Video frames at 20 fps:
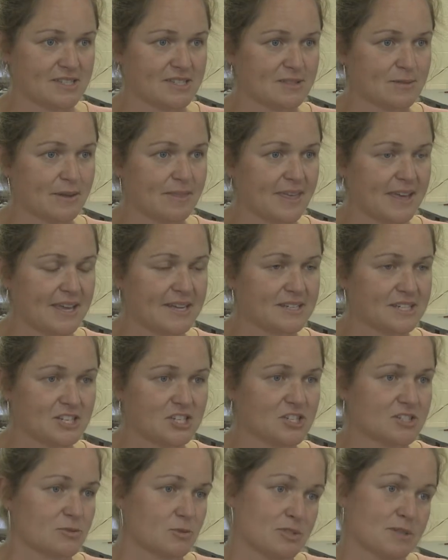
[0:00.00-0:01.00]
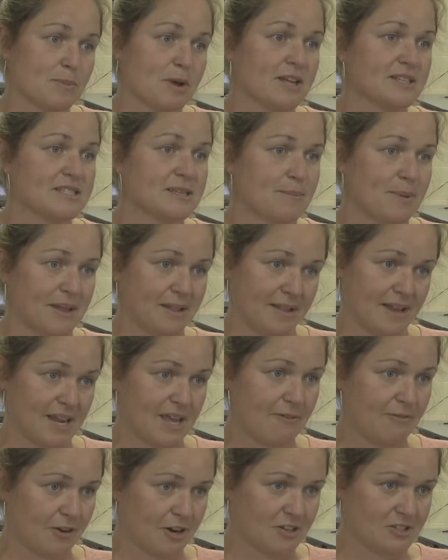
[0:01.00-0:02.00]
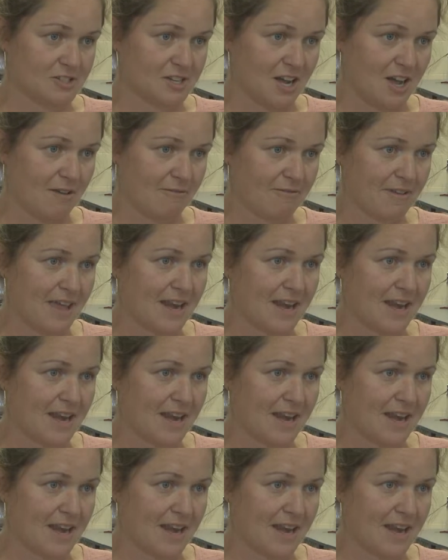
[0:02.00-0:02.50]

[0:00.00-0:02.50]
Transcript: So I think it teaches responsibility, first off,